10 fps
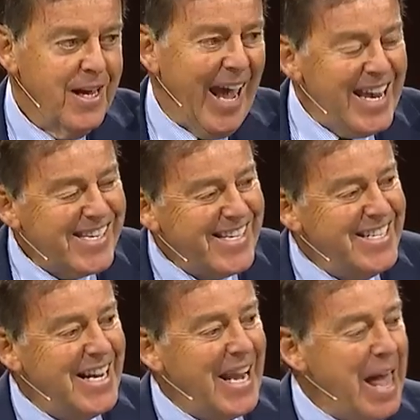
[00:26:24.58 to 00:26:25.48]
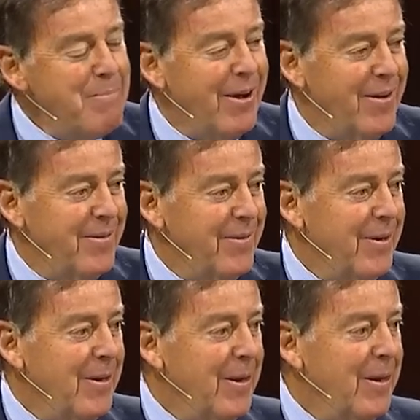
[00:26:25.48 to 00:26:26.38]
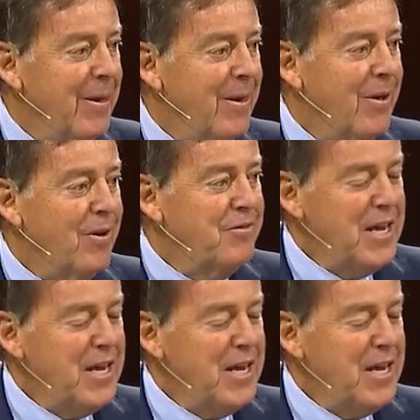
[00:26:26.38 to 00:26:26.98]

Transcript: Hence the dilemma of